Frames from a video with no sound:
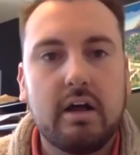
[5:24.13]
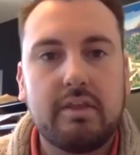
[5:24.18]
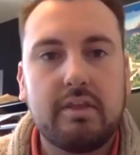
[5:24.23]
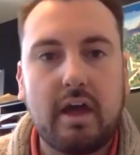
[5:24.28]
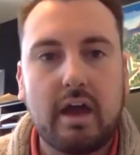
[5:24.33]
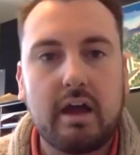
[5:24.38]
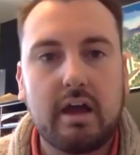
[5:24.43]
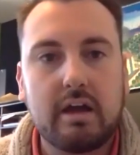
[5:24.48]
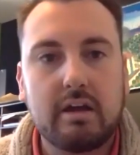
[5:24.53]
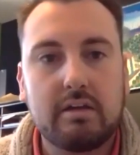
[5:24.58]

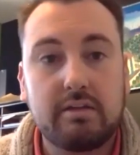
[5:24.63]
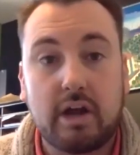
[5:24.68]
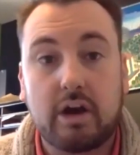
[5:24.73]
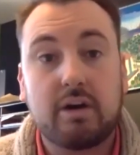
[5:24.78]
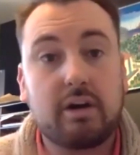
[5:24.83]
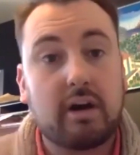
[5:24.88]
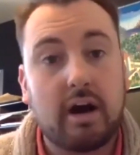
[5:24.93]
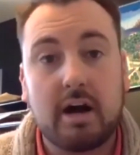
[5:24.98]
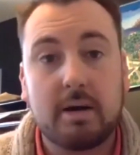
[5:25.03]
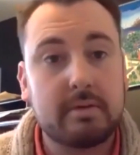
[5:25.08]

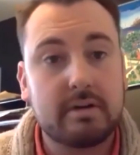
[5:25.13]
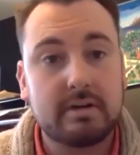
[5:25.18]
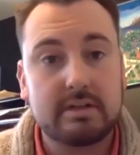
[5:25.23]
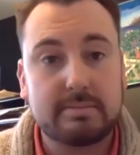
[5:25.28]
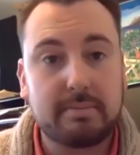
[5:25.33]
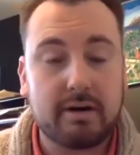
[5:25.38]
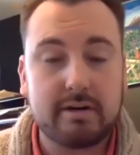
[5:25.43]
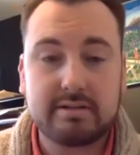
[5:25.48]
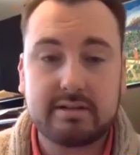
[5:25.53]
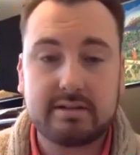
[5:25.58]
their
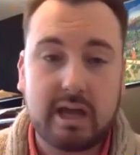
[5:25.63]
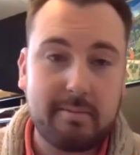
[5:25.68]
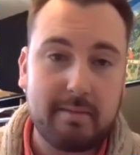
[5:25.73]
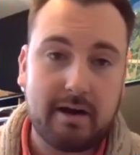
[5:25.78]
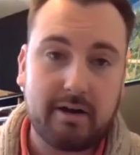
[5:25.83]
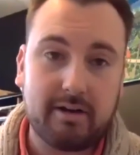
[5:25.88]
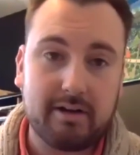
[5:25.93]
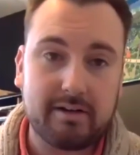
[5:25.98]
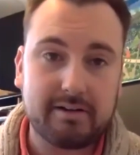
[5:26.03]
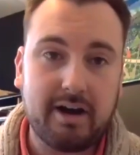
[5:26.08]
communist parties came
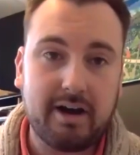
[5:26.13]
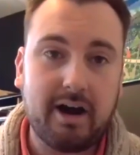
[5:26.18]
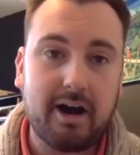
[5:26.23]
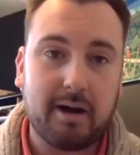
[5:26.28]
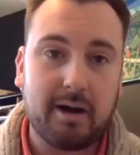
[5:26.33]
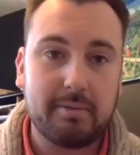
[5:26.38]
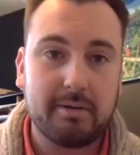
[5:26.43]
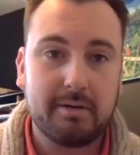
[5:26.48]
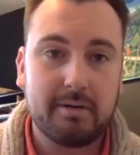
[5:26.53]
out on top